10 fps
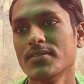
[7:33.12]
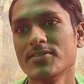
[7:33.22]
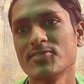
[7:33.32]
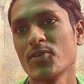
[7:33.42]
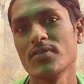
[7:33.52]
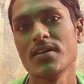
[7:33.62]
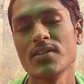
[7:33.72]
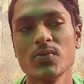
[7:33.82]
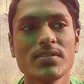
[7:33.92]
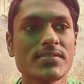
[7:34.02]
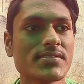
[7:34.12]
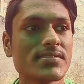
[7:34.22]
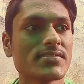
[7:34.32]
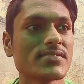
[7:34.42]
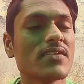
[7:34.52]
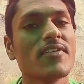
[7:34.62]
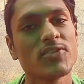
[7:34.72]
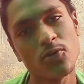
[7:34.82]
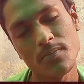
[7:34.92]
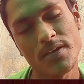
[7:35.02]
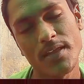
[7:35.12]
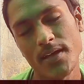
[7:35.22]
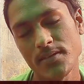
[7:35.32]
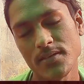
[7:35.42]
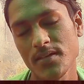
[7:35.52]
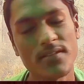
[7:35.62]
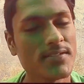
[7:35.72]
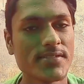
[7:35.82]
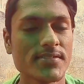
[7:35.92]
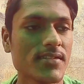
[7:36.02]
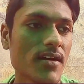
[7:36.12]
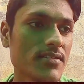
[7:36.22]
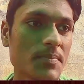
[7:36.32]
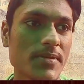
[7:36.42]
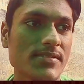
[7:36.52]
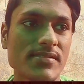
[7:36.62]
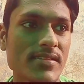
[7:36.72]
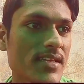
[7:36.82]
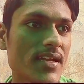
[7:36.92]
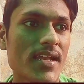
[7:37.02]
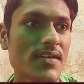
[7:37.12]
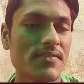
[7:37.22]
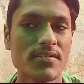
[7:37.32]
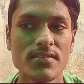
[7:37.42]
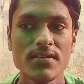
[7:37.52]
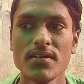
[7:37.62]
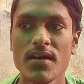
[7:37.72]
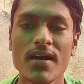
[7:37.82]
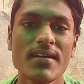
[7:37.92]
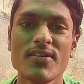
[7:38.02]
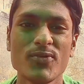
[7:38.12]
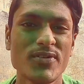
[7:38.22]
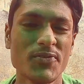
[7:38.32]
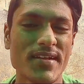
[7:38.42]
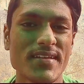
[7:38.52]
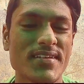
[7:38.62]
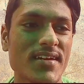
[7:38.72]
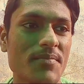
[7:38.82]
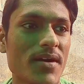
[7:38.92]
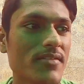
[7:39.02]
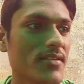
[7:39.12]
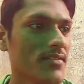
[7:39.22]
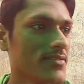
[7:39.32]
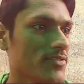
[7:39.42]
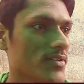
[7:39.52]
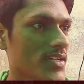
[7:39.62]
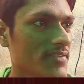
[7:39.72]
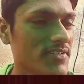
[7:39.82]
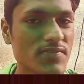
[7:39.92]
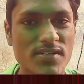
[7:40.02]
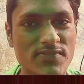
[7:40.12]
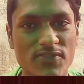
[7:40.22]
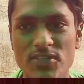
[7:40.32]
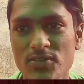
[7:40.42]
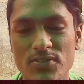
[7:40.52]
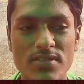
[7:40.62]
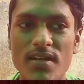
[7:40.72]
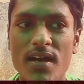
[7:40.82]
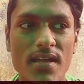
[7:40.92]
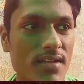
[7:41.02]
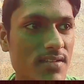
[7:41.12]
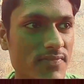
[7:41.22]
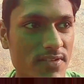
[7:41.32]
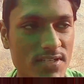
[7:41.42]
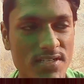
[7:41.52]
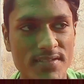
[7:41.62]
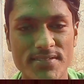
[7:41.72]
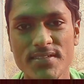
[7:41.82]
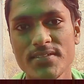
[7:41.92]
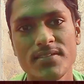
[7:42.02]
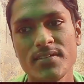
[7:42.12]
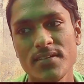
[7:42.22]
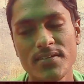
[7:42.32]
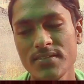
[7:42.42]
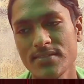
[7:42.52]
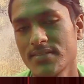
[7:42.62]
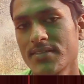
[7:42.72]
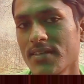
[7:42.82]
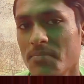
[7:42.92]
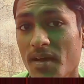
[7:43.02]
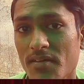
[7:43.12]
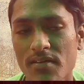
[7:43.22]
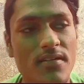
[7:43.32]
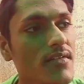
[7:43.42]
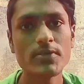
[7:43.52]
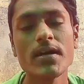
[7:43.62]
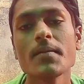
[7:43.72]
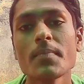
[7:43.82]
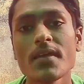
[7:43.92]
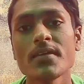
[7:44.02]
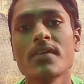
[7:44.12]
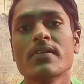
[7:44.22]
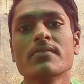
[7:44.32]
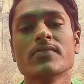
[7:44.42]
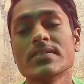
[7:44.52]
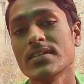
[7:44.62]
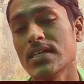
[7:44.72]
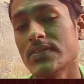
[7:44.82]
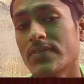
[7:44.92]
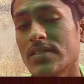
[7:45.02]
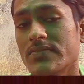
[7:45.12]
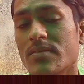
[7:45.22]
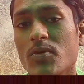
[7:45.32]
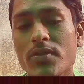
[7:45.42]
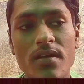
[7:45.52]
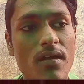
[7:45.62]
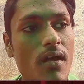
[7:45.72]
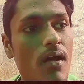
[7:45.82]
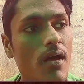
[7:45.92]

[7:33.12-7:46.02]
just throw the other one. Someone told me that. This is not a personal thing. I don't really care about it. So if it works for you, try it. If it doesn't, it doesn't really matter. So yeah. One more thing.